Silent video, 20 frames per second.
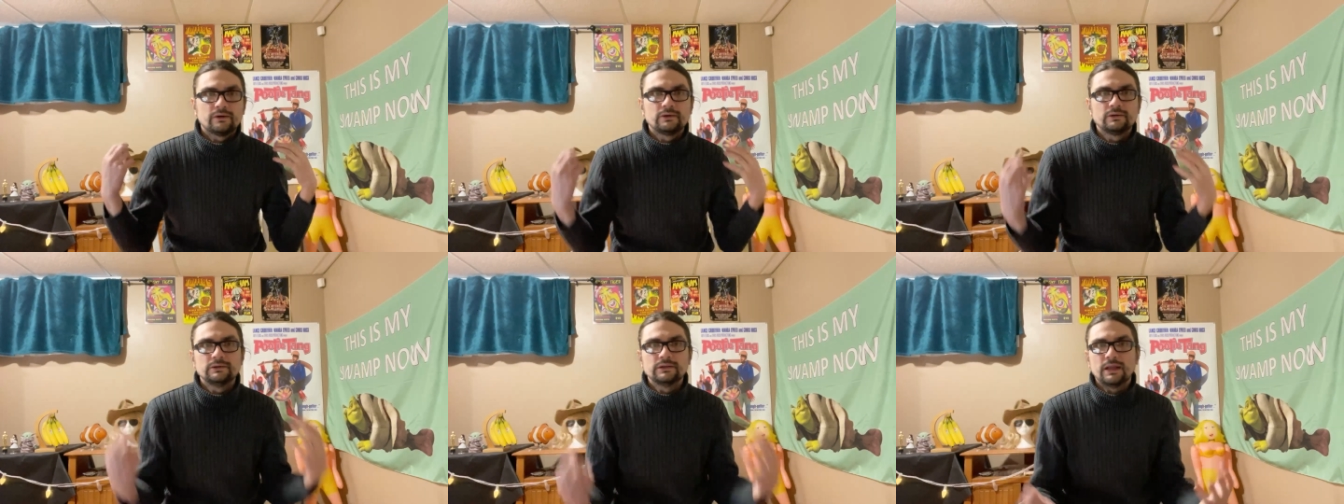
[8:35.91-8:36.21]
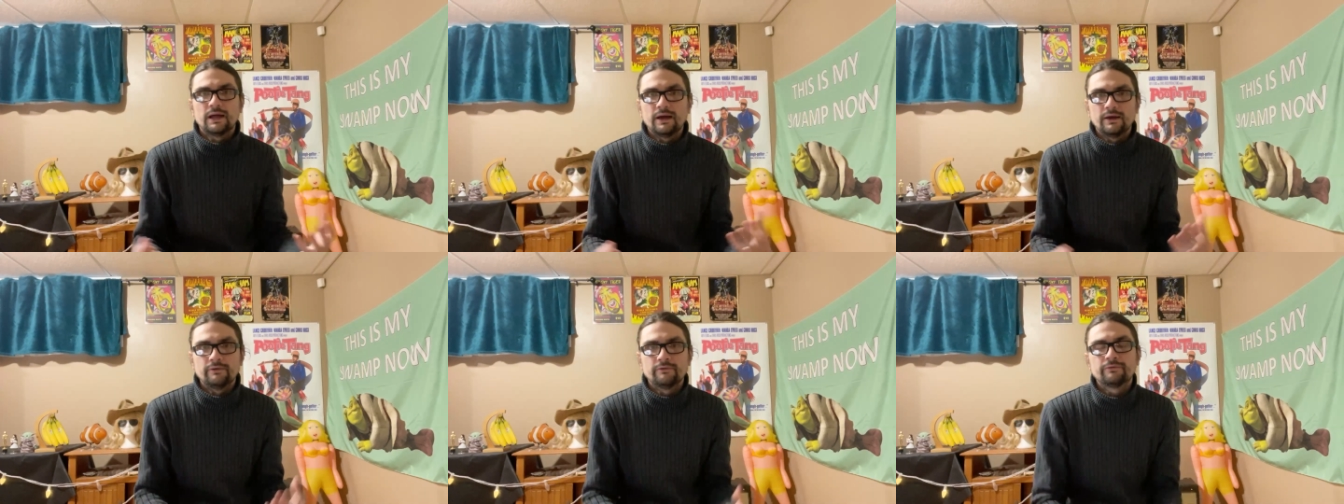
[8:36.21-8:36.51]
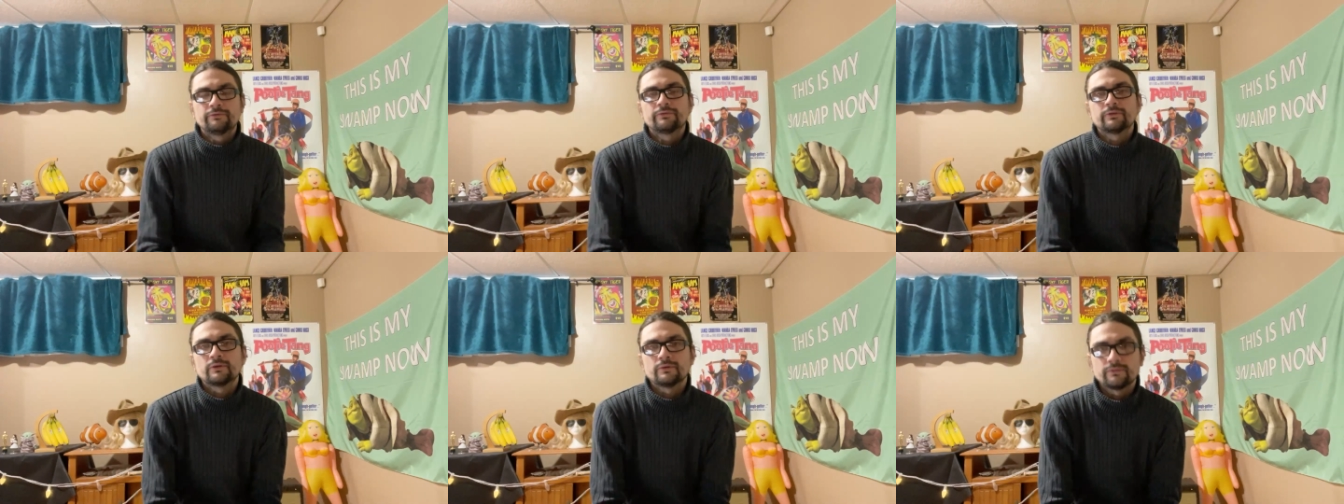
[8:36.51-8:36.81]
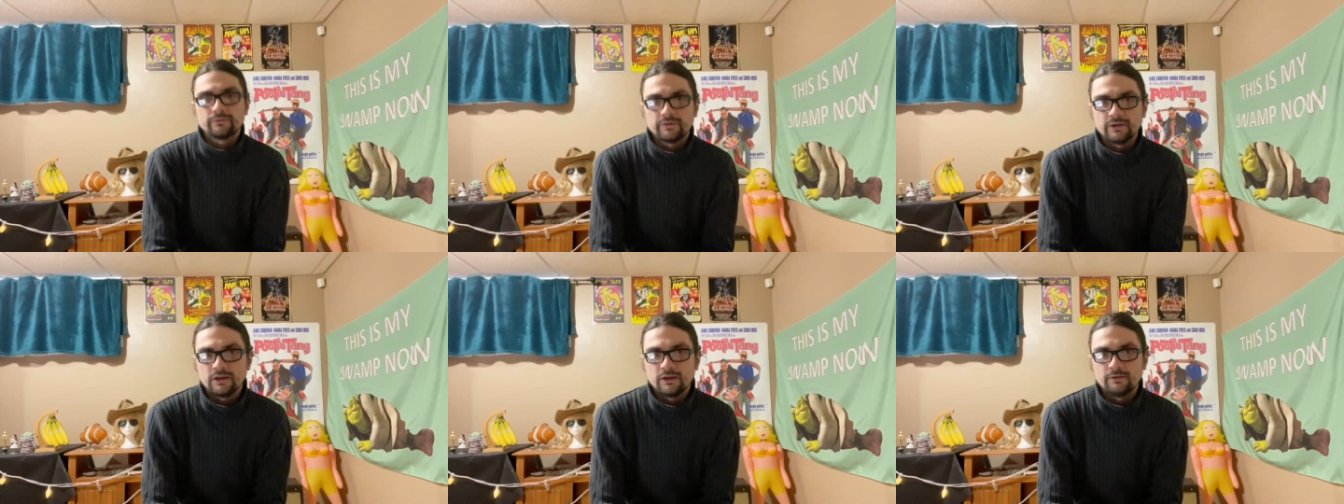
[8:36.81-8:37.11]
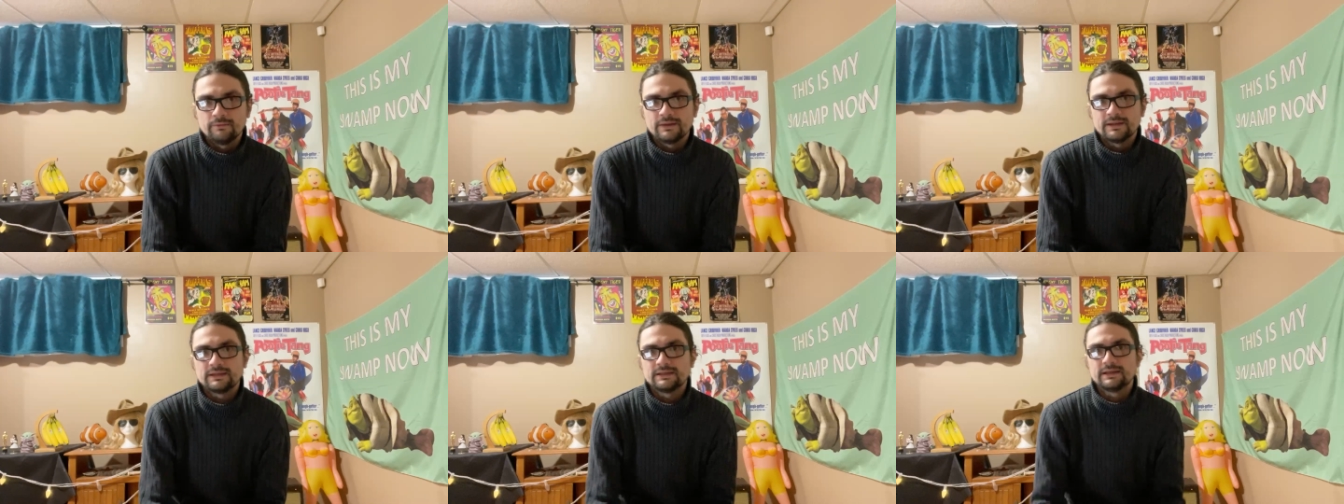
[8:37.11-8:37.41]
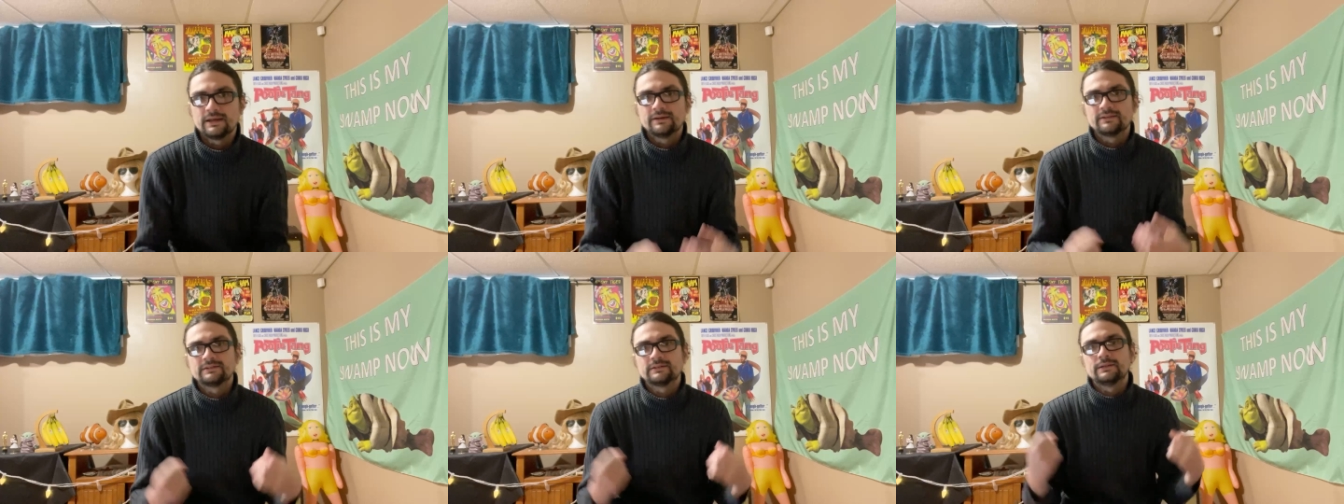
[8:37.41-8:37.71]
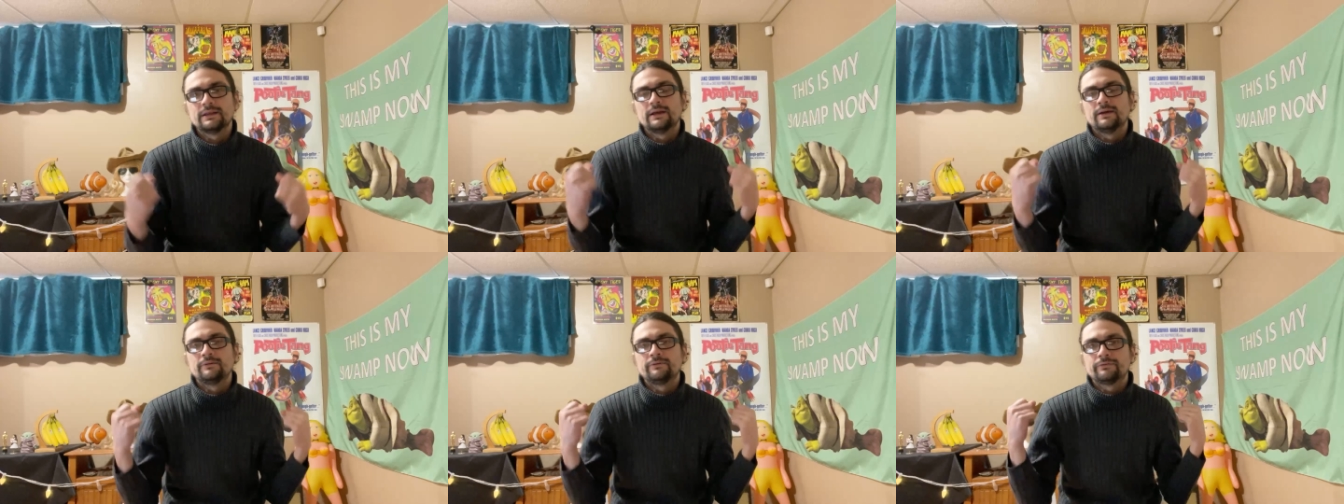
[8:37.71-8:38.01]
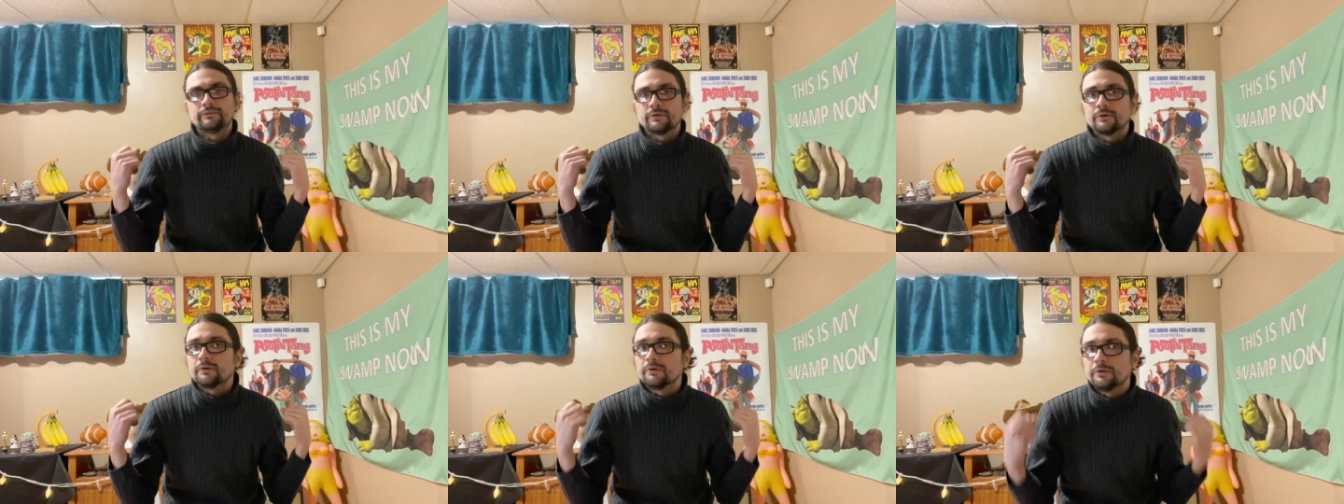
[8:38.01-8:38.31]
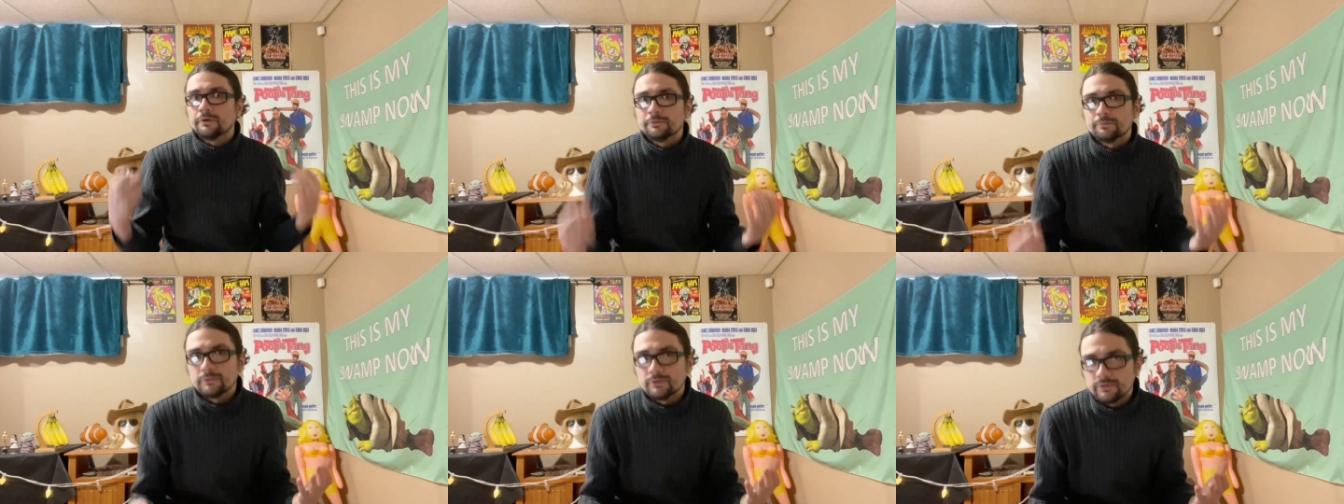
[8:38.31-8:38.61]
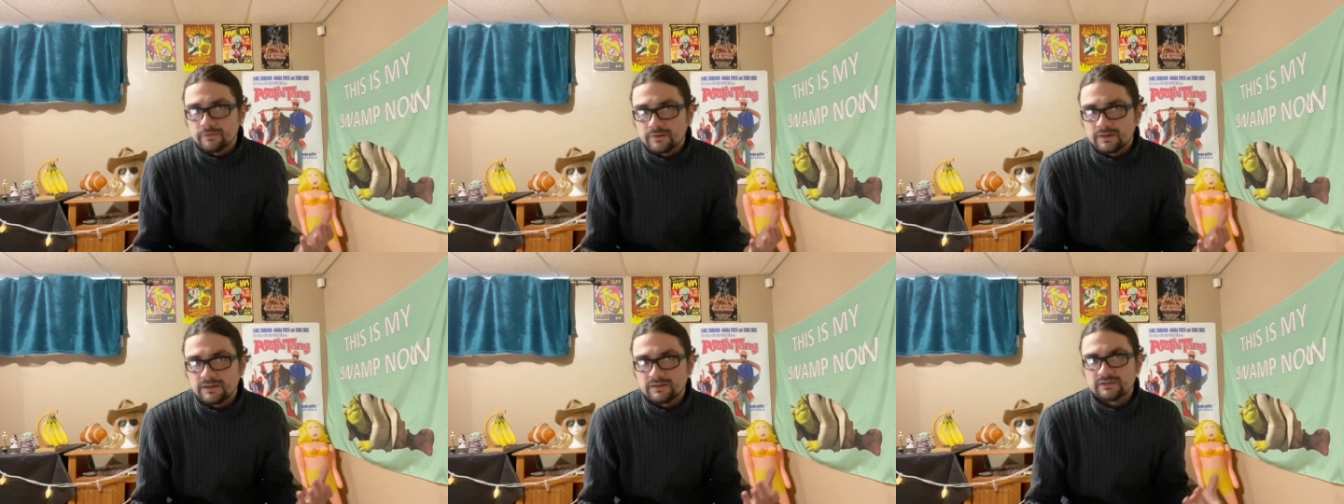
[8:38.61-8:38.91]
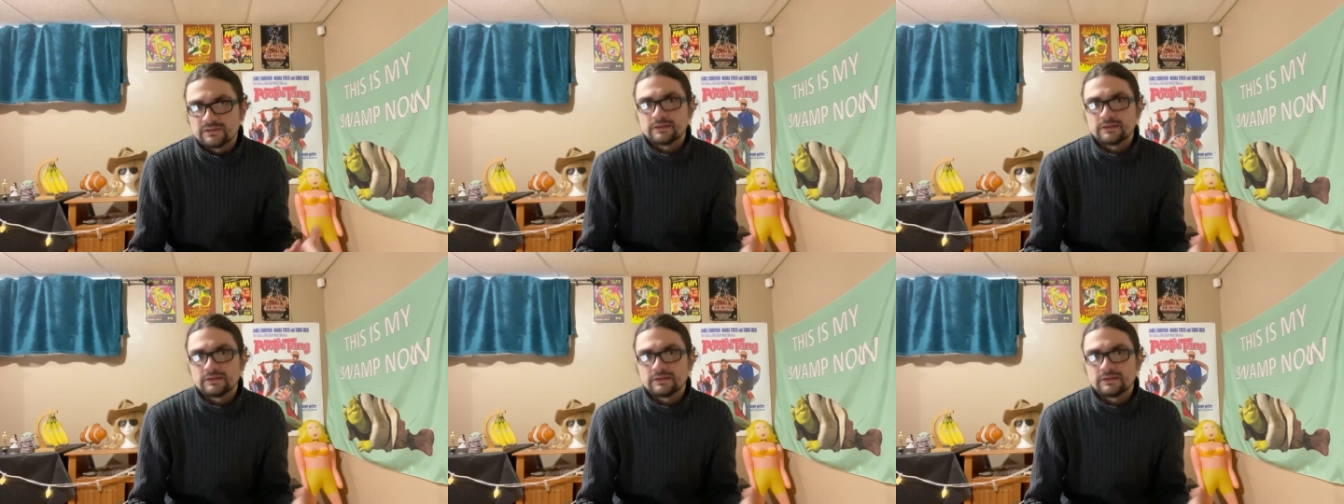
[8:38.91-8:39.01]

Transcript: love for film, and he has love for old movies.